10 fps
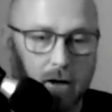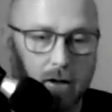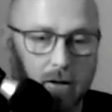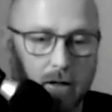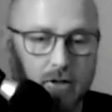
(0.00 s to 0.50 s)

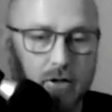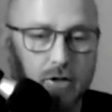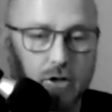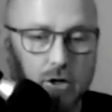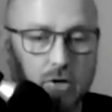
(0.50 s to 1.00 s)
Less than
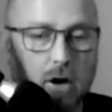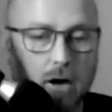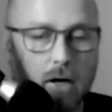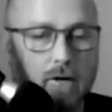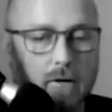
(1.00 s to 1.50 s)

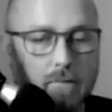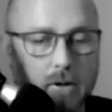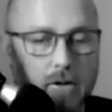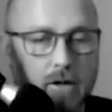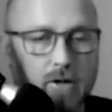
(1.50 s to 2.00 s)
$200
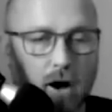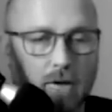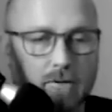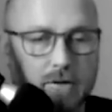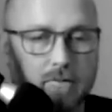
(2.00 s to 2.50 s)
million
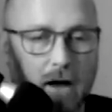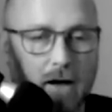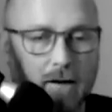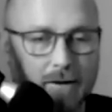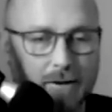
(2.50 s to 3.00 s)
of
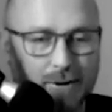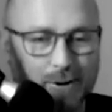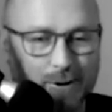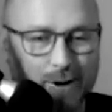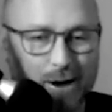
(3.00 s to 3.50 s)
that
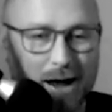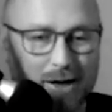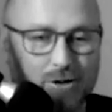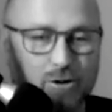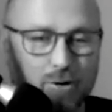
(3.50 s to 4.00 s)

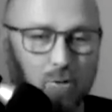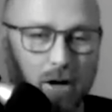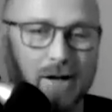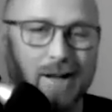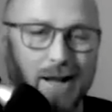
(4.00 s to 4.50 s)
actually
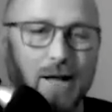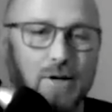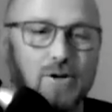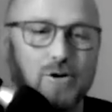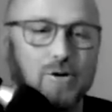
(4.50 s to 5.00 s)
went
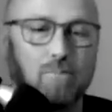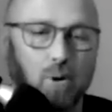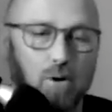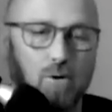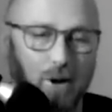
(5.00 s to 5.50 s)
into
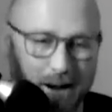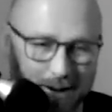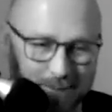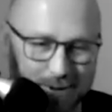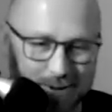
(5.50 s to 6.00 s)

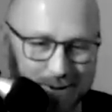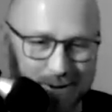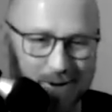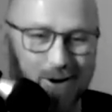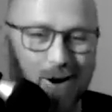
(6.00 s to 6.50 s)
programs
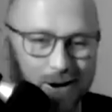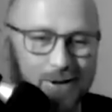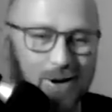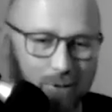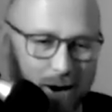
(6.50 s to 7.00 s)
on the
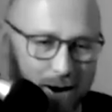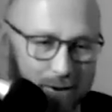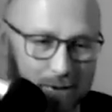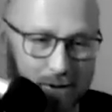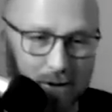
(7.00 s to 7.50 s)

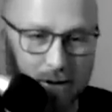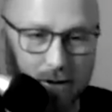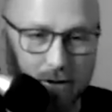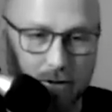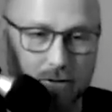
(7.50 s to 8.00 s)
ground
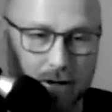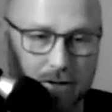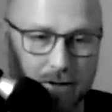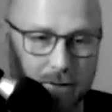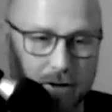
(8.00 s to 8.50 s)
to address
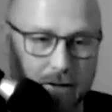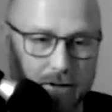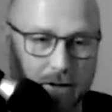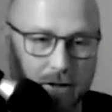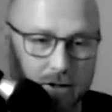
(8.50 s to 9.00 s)
some of this.
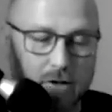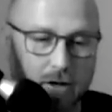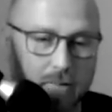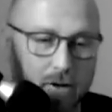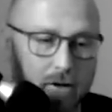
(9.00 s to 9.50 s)

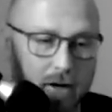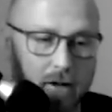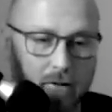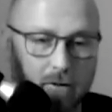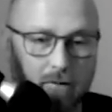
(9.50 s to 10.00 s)
200 million out of
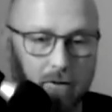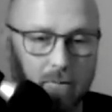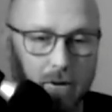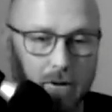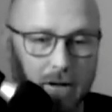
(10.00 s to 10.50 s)
34
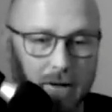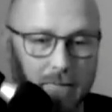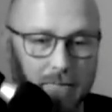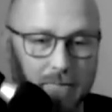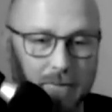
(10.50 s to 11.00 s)
billion,
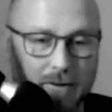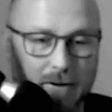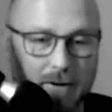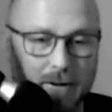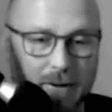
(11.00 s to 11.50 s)

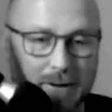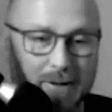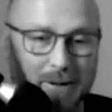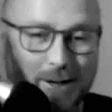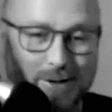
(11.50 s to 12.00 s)
right?
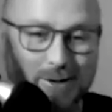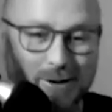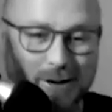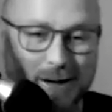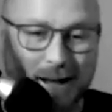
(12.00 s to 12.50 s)
So
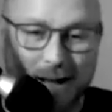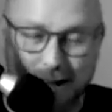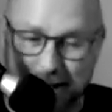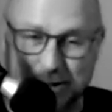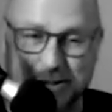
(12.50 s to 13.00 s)

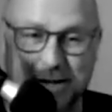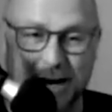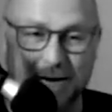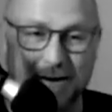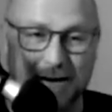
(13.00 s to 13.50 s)
it's
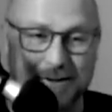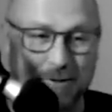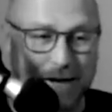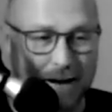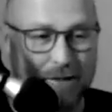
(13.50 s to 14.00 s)
scary. So we
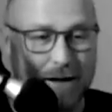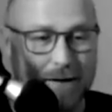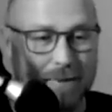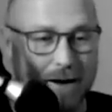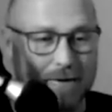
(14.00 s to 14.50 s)
got to think
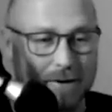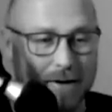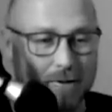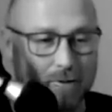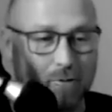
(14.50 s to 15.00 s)
about, like,
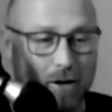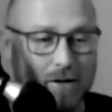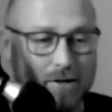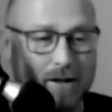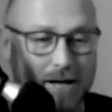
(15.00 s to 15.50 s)
what
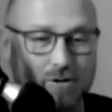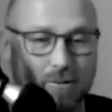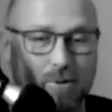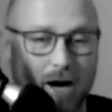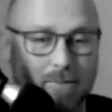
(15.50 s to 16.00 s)
is the actual
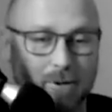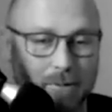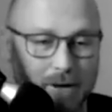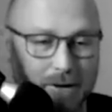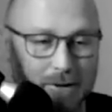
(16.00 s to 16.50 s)
problem
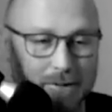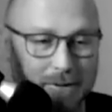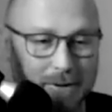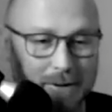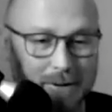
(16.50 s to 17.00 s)
here?
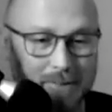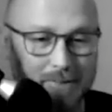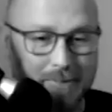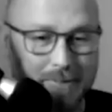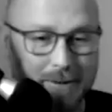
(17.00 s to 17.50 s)

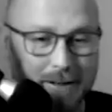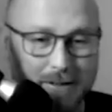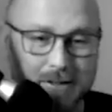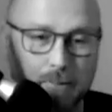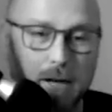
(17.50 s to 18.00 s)

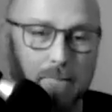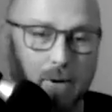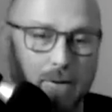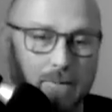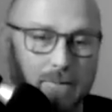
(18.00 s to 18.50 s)
It's the people.
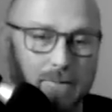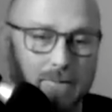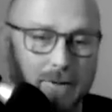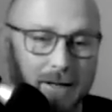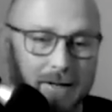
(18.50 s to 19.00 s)

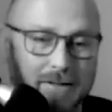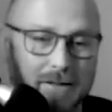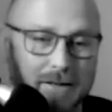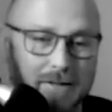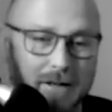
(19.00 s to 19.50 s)
And
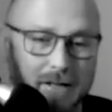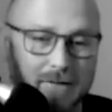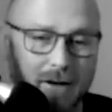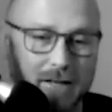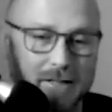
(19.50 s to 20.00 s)
it's
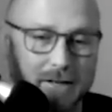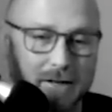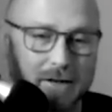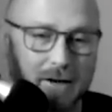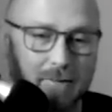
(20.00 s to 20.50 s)
vested in
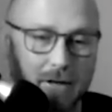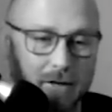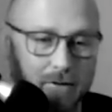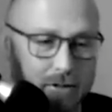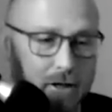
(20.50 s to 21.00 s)
incumbent
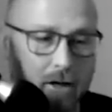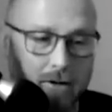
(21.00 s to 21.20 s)
interest.